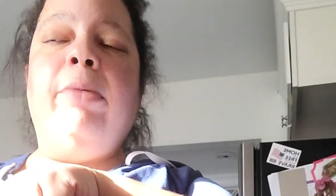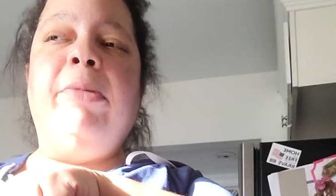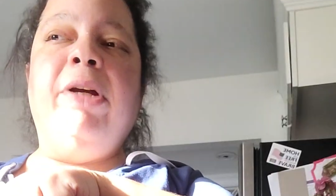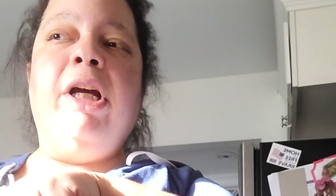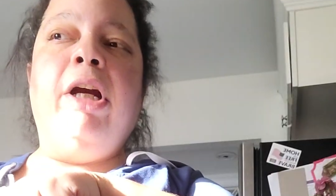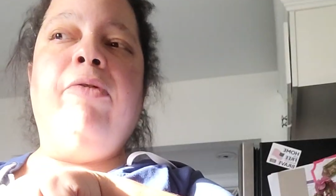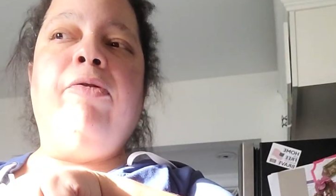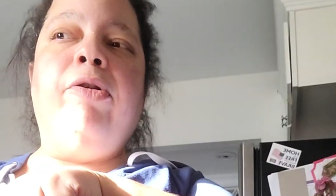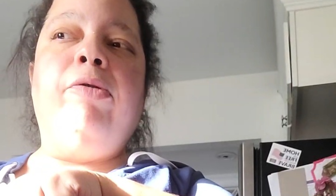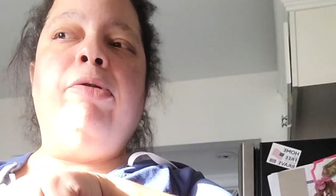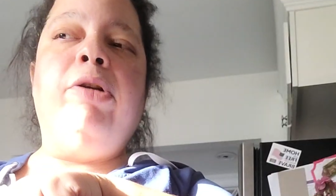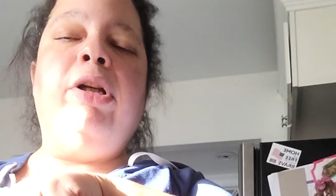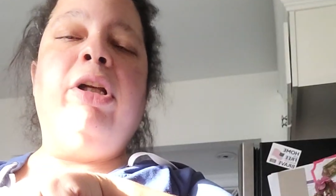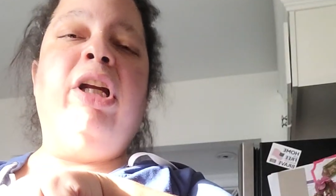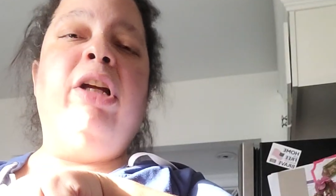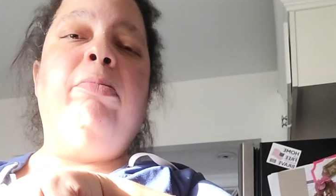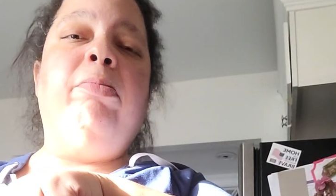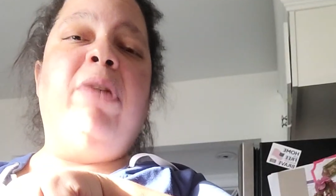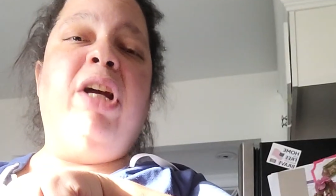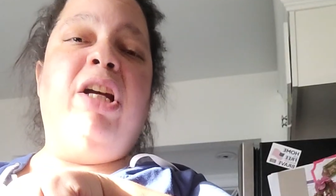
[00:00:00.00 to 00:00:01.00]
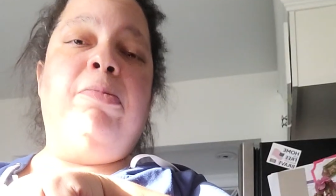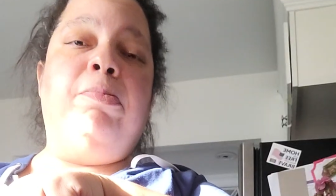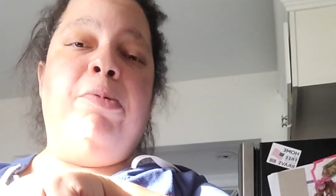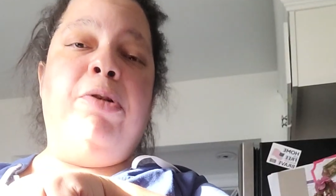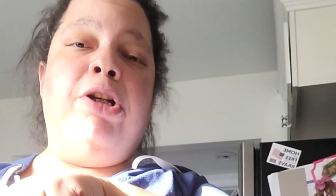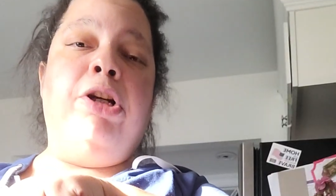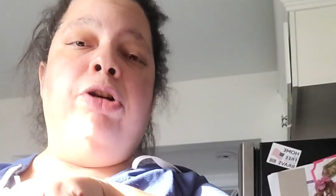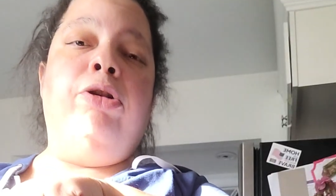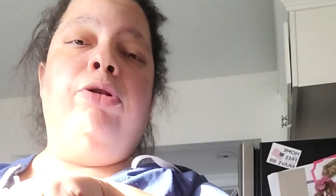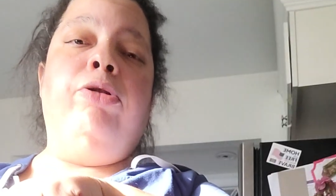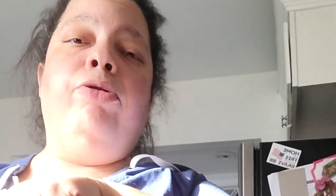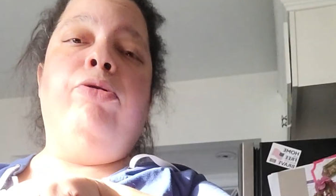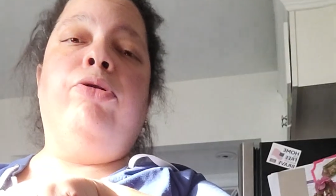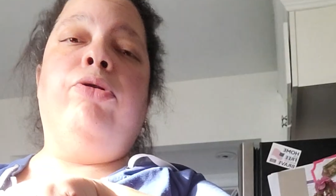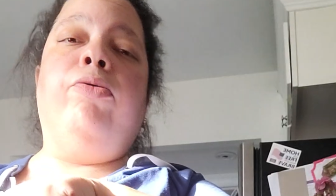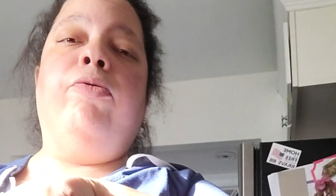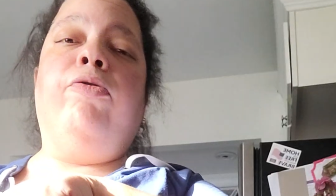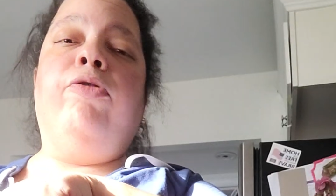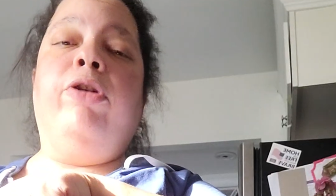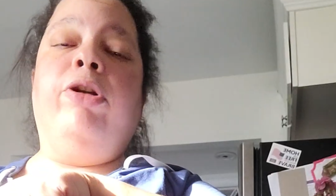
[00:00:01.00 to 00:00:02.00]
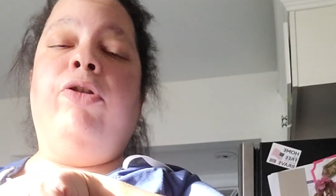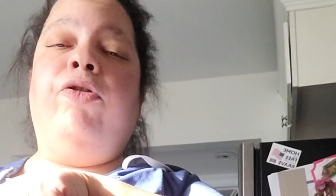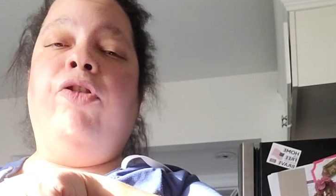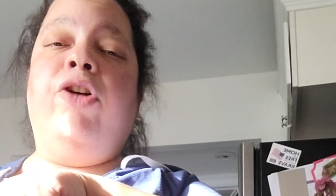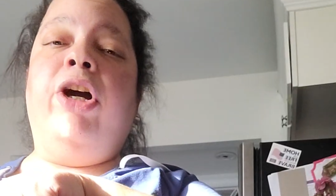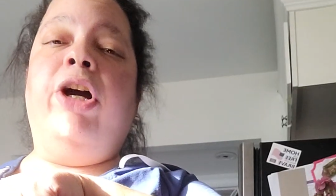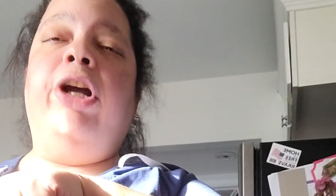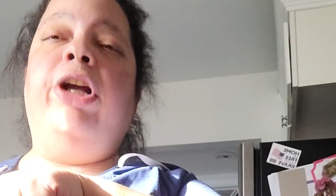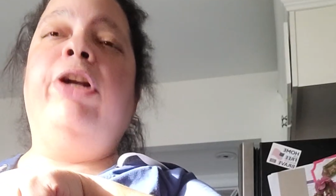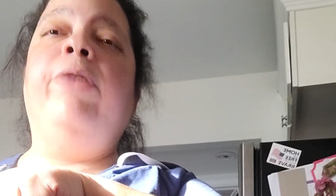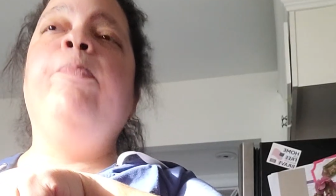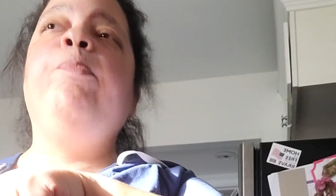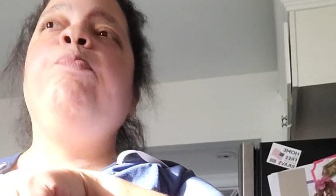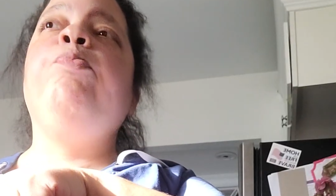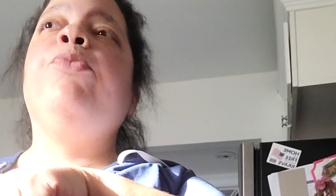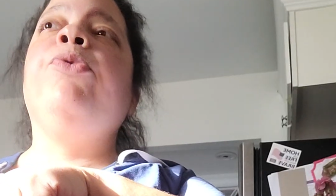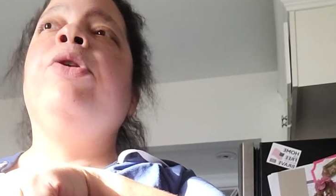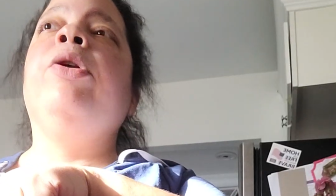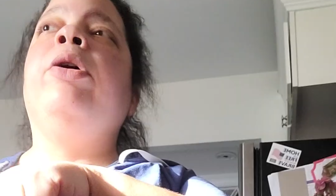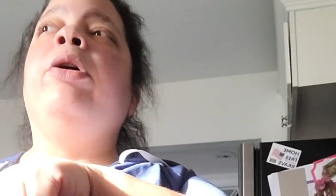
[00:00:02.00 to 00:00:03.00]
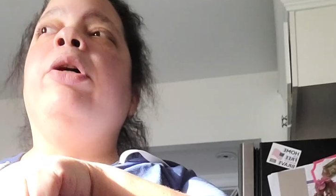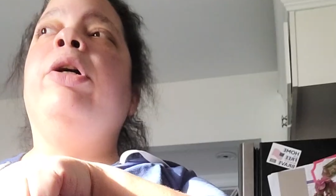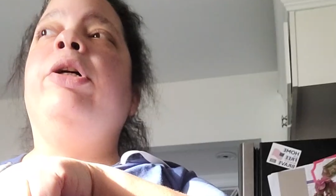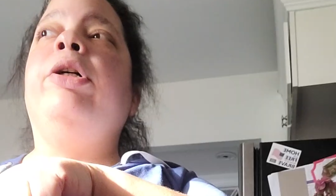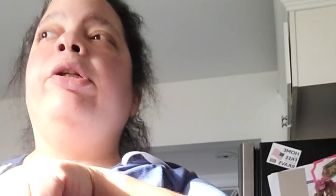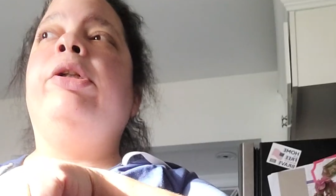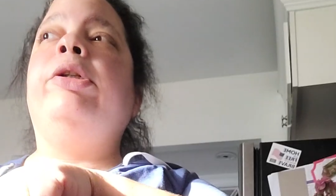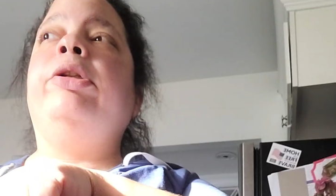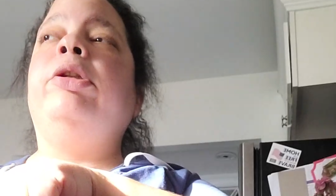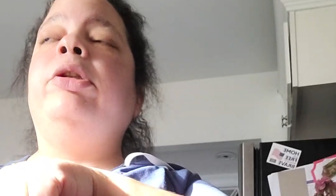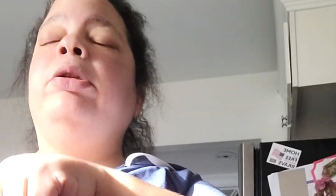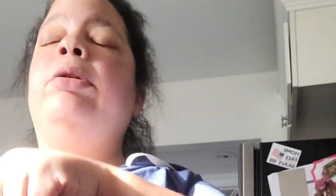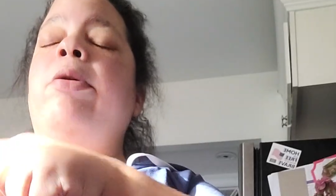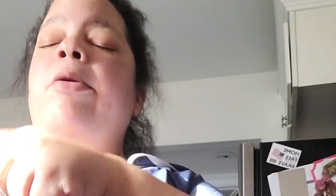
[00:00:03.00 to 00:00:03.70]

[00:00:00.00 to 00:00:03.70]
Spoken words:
be careful with like mashed potatoes or french fries, because